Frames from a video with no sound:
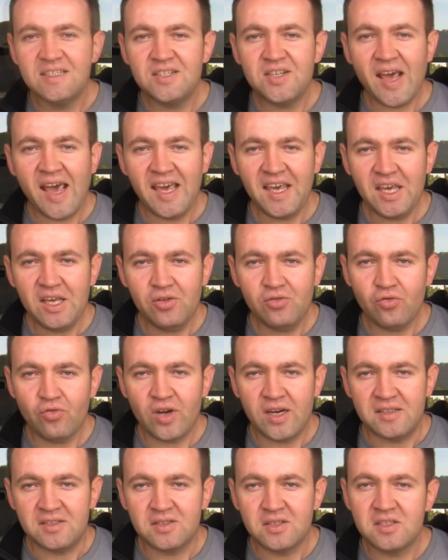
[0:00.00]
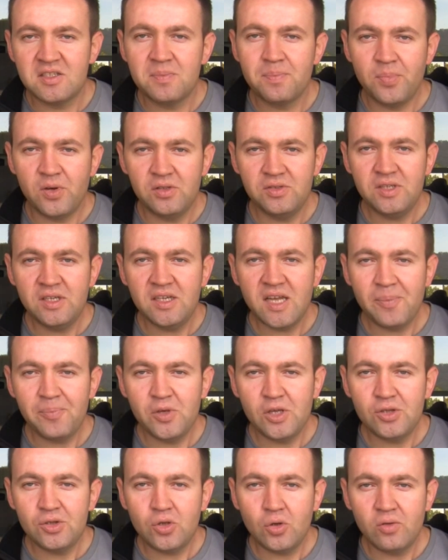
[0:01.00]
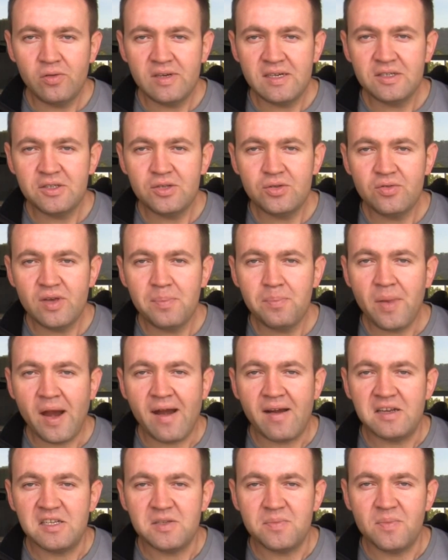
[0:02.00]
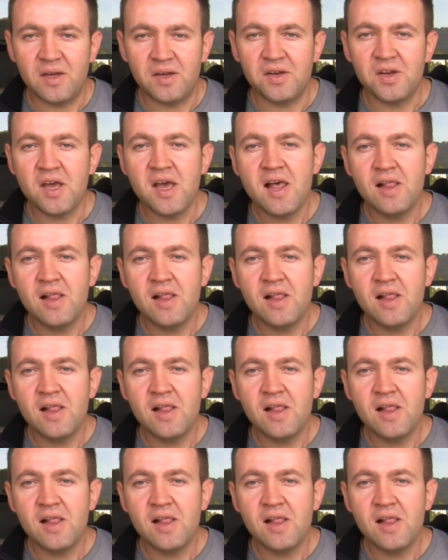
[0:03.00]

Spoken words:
Taking risks, building up your tolerance to embarrassment,